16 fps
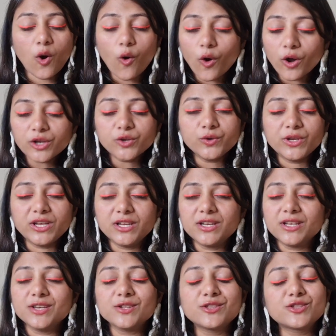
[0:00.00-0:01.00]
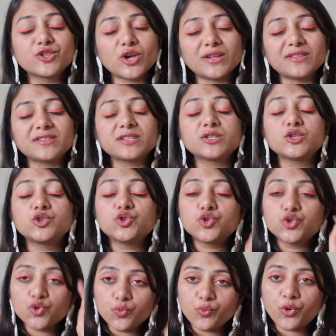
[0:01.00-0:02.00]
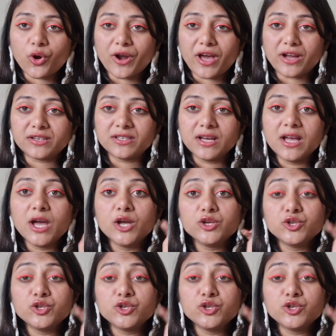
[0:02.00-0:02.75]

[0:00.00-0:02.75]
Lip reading: All you need is just two product